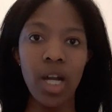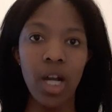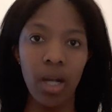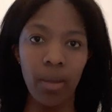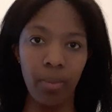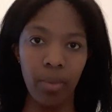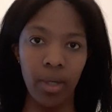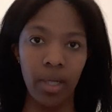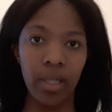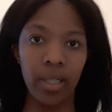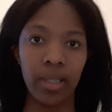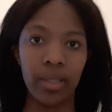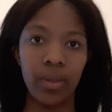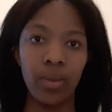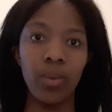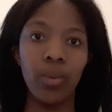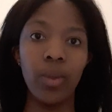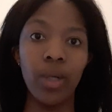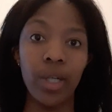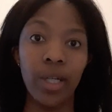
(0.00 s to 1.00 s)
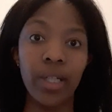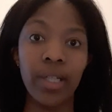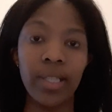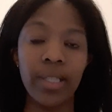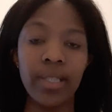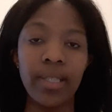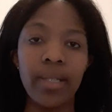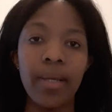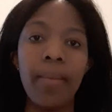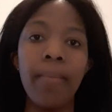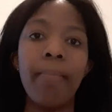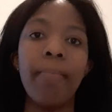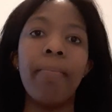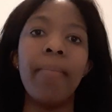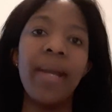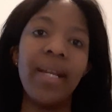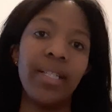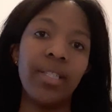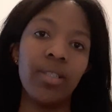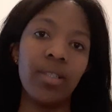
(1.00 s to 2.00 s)
a product works
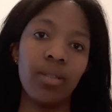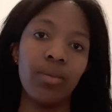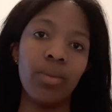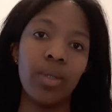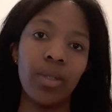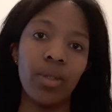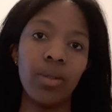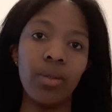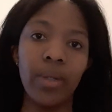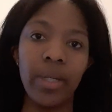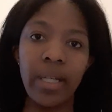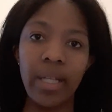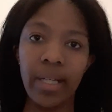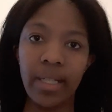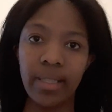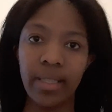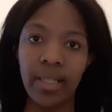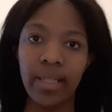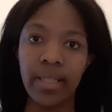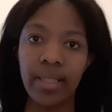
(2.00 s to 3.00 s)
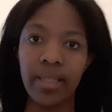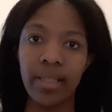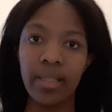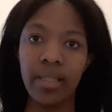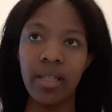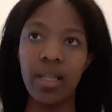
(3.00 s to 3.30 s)
based on what already exists.